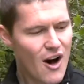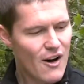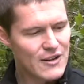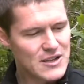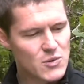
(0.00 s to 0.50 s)

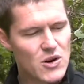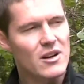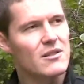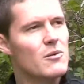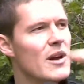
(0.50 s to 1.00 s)
of his work
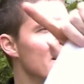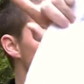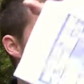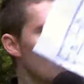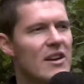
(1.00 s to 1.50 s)
where
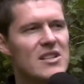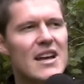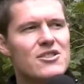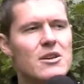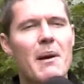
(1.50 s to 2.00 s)
he's
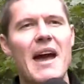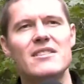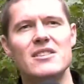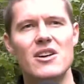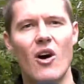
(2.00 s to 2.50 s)
actually
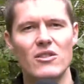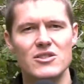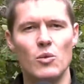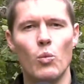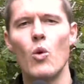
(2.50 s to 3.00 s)
painted
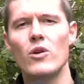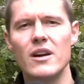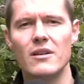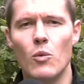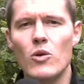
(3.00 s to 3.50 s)
onto
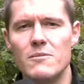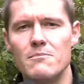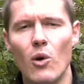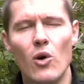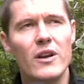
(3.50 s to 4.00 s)
wooden
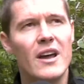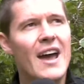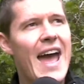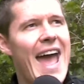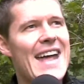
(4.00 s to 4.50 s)
board
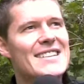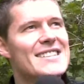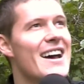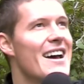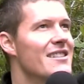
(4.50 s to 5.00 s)
and
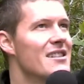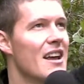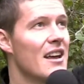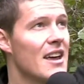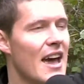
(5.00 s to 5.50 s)

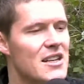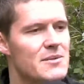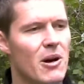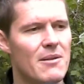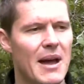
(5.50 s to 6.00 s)
encased
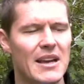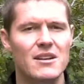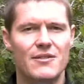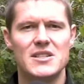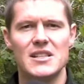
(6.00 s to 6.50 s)
by
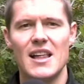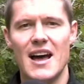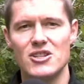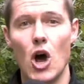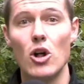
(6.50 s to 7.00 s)
magnificent
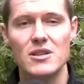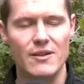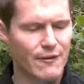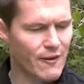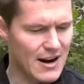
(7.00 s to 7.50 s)
large altar
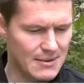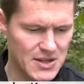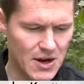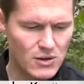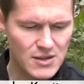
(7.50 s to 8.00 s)
frames,
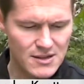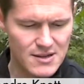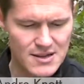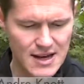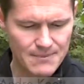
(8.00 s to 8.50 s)

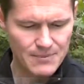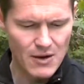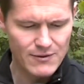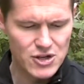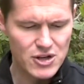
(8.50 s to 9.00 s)
altars
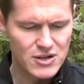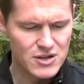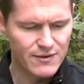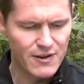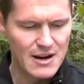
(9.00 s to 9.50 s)
of
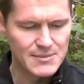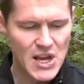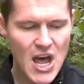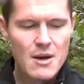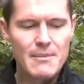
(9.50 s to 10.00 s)
churches' frames.
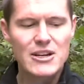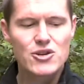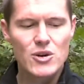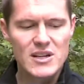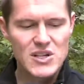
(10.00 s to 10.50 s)
Make
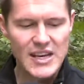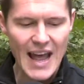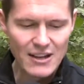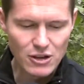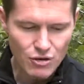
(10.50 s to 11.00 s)
sure you see
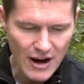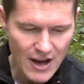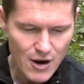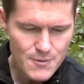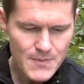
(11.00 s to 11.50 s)
El
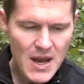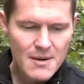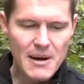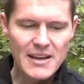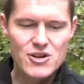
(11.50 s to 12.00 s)
Greco.
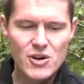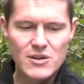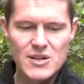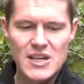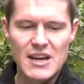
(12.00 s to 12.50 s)
Make sure
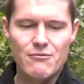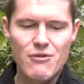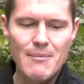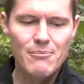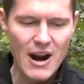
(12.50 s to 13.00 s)
you see
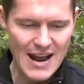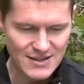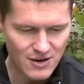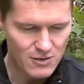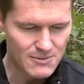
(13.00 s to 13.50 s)

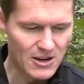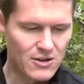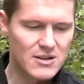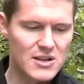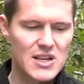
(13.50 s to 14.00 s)
Rembrandt. Oh my
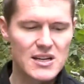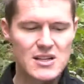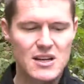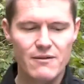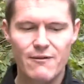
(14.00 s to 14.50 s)
goodness,
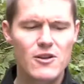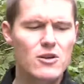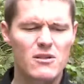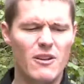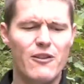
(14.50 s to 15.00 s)
there's a
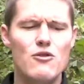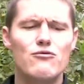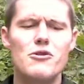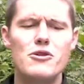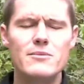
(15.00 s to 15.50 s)
few
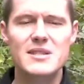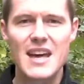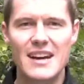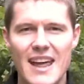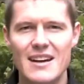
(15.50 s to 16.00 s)
rooms
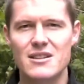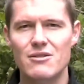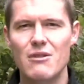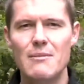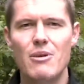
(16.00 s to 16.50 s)
dedicated
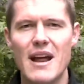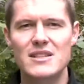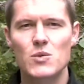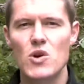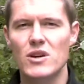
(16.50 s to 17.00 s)
to
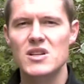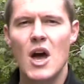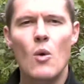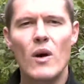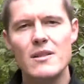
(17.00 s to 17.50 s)
Rembrandt's works.
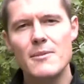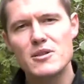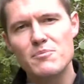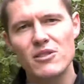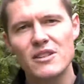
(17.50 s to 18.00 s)
One of the
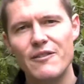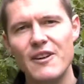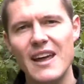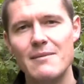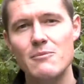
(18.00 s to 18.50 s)
most
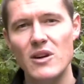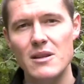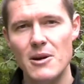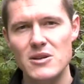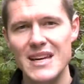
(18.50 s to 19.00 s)
prolific and one of the
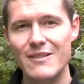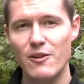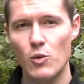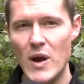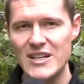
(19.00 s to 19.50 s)
most
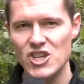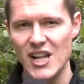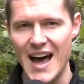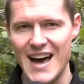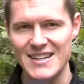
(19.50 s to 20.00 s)
influential
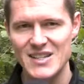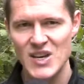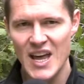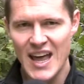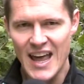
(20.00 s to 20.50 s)
artists
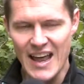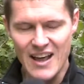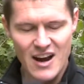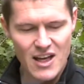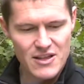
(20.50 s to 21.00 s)

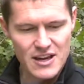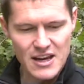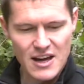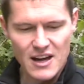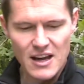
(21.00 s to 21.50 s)
in
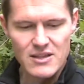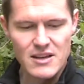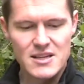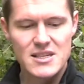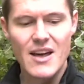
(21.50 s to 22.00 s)
the
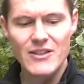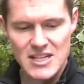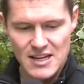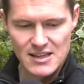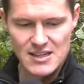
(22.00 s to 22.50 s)

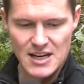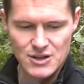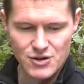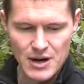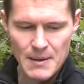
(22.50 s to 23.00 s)
17th
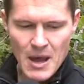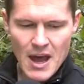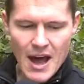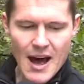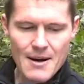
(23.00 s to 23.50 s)
century.
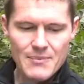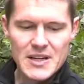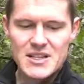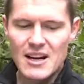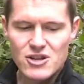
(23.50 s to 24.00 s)
The
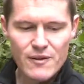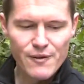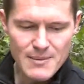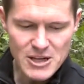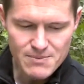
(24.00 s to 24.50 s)
Dutch and
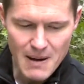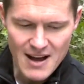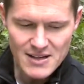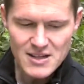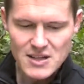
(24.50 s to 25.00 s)
Flemish
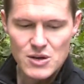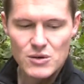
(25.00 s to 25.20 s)
masters.